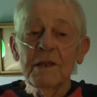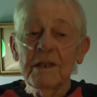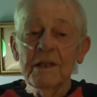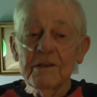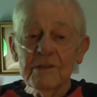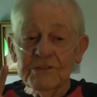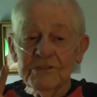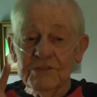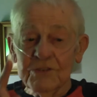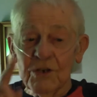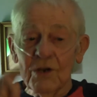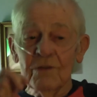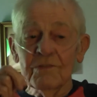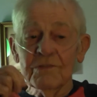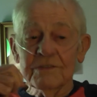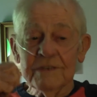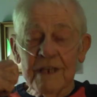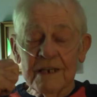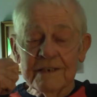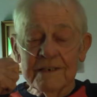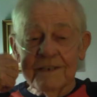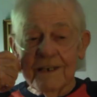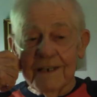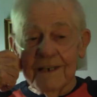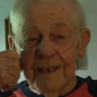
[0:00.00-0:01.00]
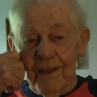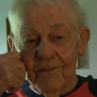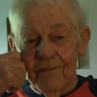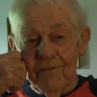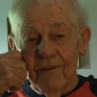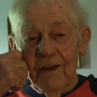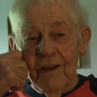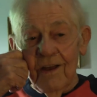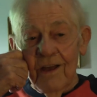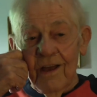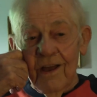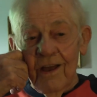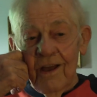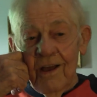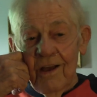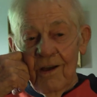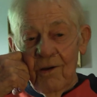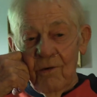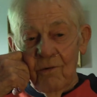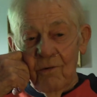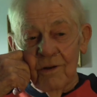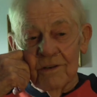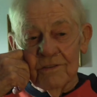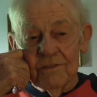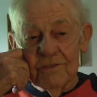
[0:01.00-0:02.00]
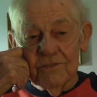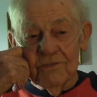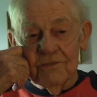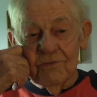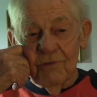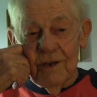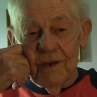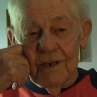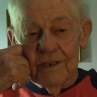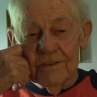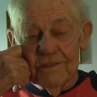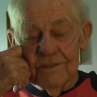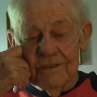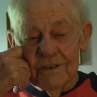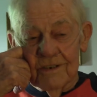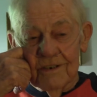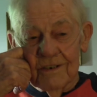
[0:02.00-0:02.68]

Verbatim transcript: in the service, I did have one strange.